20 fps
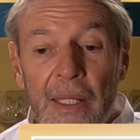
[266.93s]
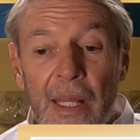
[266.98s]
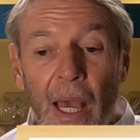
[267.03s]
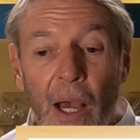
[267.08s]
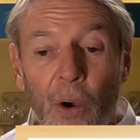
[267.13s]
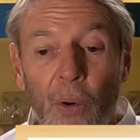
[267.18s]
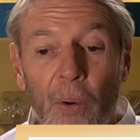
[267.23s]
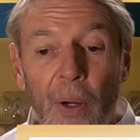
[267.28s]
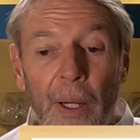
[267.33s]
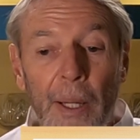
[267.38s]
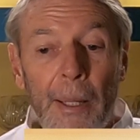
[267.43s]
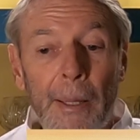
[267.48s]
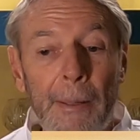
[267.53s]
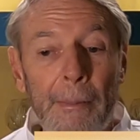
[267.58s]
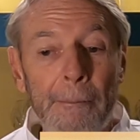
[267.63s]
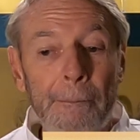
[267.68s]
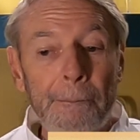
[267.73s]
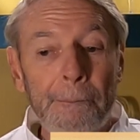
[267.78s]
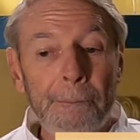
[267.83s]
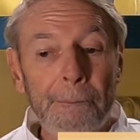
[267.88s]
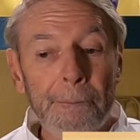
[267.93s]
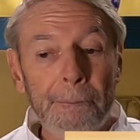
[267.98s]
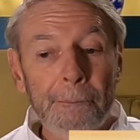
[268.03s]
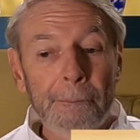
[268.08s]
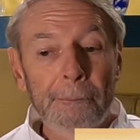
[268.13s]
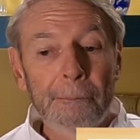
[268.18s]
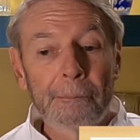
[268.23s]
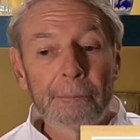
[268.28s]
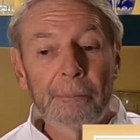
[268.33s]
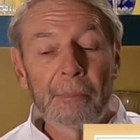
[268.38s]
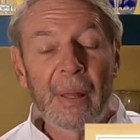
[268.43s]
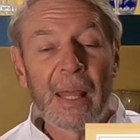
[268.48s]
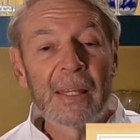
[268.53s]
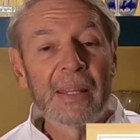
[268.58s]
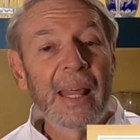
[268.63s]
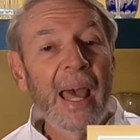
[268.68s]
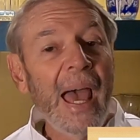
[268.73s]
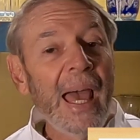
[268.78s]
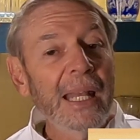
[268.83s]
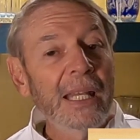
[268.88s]
Now um,
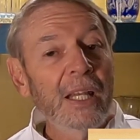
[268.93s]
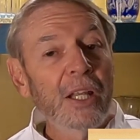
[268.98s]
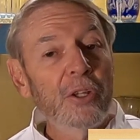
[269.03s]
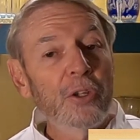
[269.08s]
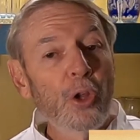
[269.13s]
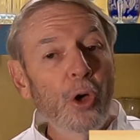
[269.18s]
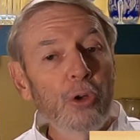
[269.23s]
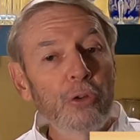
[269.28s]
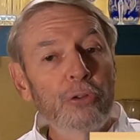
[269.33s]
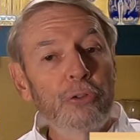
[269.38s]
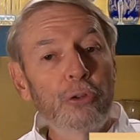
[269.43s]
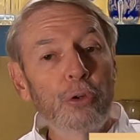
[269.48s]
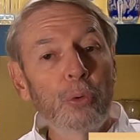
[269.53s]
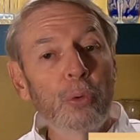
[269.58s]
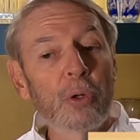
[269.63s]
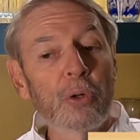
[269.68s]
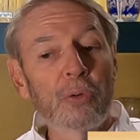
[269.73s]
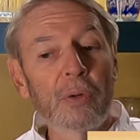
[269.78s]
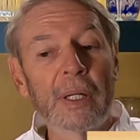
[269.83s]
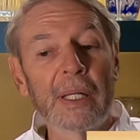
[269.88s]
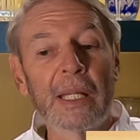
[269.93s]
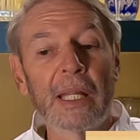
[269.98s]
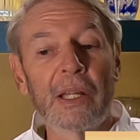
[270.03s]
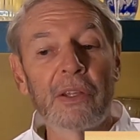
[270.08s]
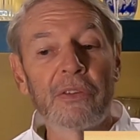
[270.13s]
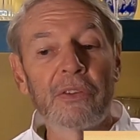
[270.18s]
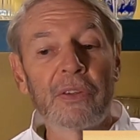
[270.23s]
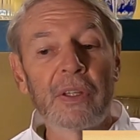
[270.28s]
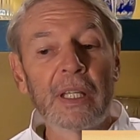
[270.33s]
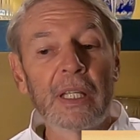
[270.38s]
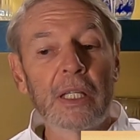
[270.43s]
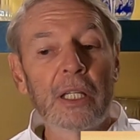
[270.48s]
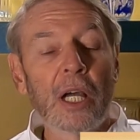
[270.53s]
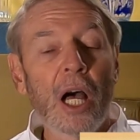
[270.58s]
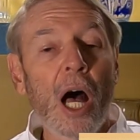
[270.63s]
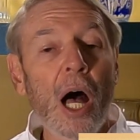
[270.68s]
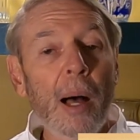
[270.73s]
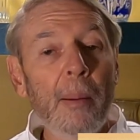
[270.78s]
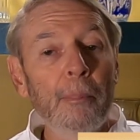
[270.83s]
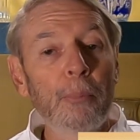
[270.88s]
that those two ingredients, the
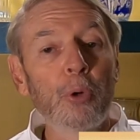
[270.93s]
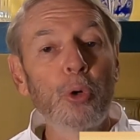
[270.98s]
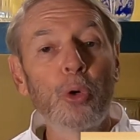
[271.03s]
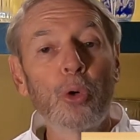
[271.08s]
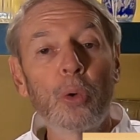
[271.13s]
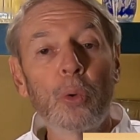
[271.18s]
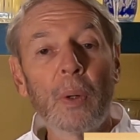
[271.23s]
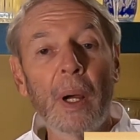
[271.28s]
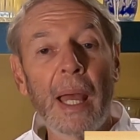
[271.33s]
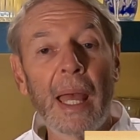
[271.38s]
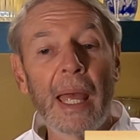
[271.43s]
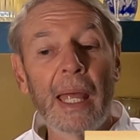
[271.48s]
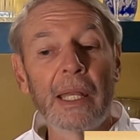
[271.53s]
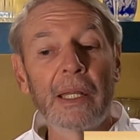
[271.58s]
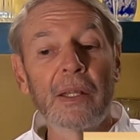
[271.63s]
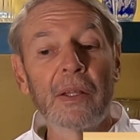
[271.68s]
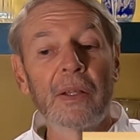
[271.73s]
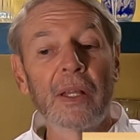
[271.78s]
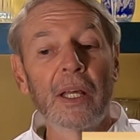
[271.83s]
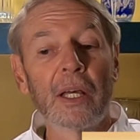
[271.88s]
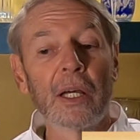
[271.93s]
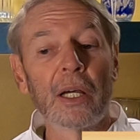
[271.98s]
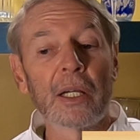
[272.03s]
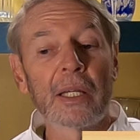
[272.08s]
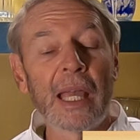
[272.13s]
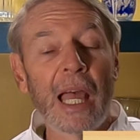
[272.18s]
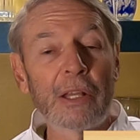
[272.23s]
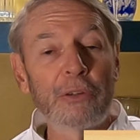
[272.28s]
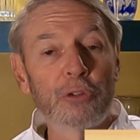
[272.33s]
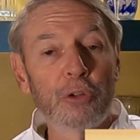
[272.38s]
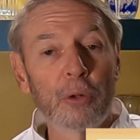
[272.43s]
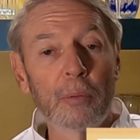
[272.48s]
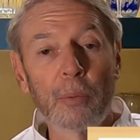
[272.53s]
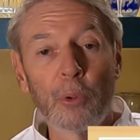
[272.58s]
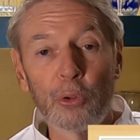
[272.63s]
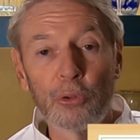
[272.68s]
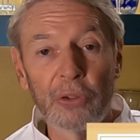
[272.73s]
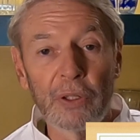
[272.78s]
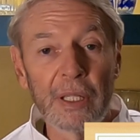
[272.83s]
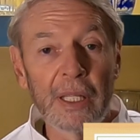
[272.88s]
kombu and the
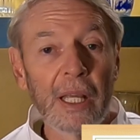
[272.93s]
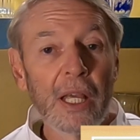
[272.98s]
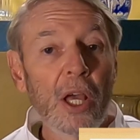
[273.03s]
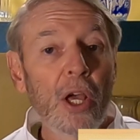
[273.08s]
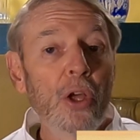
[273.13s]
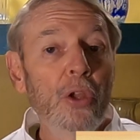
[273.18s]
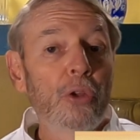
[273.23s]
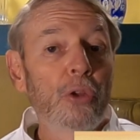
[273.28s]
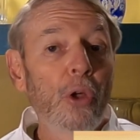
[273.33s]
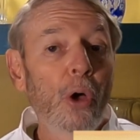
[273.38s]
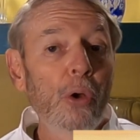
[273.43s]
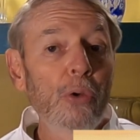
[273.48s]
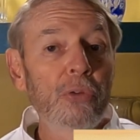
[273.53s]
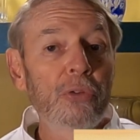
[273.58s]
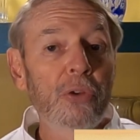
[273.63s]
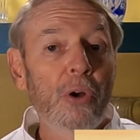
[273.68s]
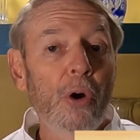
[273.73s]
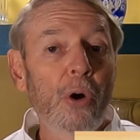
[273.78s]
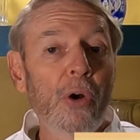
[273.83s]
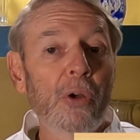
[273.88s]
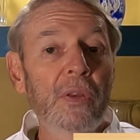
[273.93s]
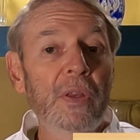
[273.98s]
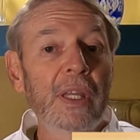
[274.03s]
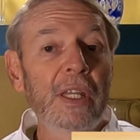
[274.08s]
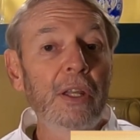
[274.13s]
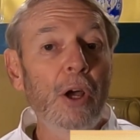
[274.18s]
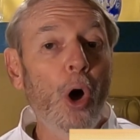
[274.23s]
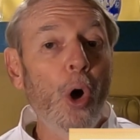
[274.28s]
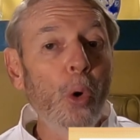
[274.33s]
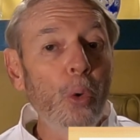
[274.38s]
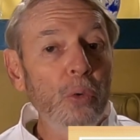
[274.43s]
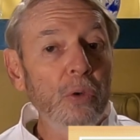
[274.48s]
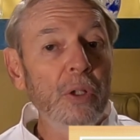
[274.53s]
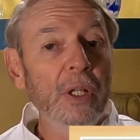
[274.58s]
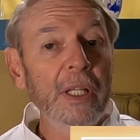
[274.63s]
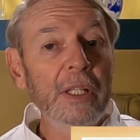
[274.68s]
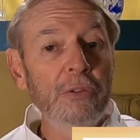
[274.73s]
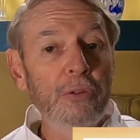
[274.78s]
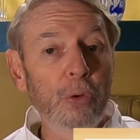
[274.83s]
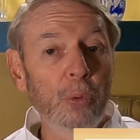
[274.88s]
katsuobushi, those are the
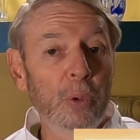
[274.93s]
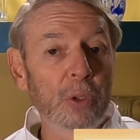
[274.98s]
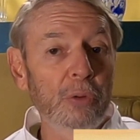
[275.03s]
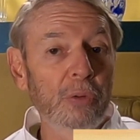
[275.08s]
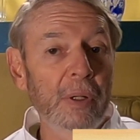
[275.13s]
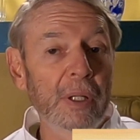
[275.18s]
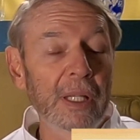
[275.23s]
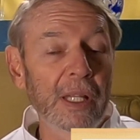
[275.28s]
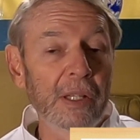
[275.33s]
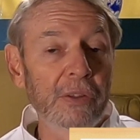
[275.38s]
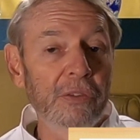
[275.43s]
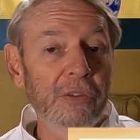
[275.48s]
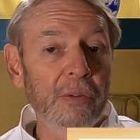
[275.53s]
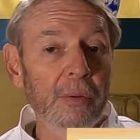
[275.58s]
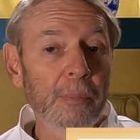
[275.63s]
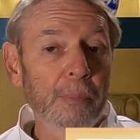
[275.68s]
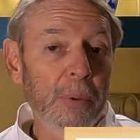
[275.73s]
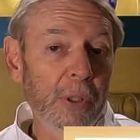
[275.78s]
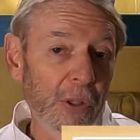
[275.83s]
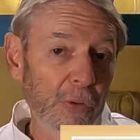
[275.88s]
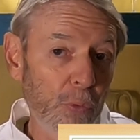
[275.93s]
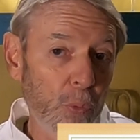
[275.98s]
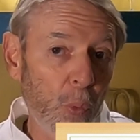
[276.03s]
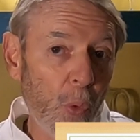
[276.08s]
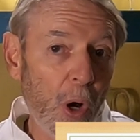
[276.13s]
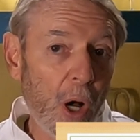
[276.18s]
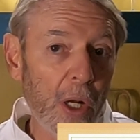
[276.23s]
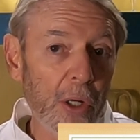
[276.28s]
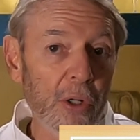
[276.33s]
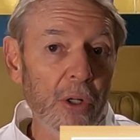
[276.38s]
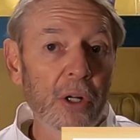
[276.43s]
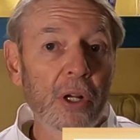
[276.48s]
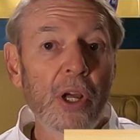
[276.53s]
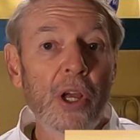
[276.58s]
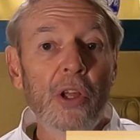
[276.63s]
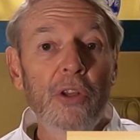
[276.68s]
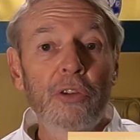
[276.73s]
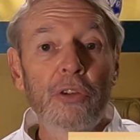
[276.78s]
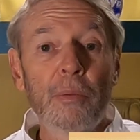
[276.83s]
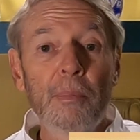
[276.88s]
only two ingredients plus water
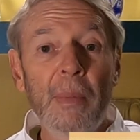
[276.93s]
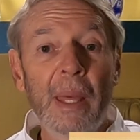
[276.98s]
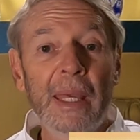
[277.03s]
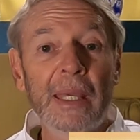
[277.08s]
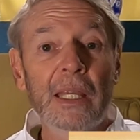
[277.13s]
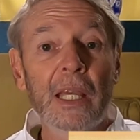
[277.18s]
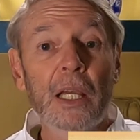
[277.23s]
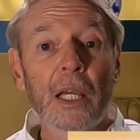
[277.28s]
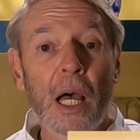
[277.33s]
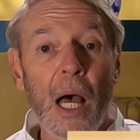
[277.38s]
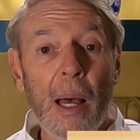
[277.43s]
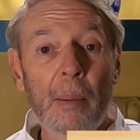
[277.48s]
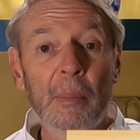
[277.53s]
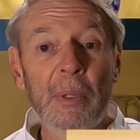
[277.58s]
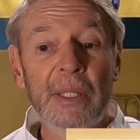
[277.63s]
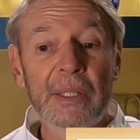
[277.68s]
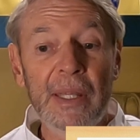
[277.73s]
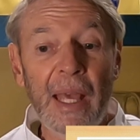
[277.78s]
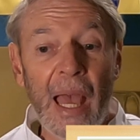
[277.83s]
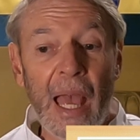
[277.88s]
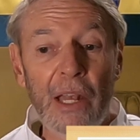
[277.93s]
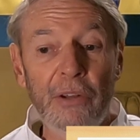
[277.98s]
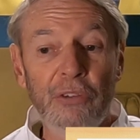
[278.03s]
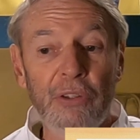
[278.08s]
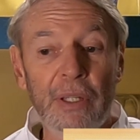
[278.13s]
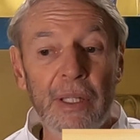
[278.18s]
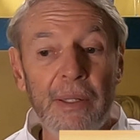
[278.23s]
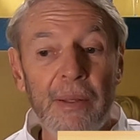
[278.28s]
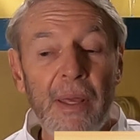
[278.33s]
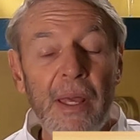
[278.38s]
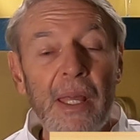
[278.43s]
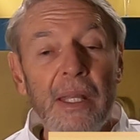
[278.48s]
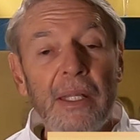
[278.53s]
to make common dashi.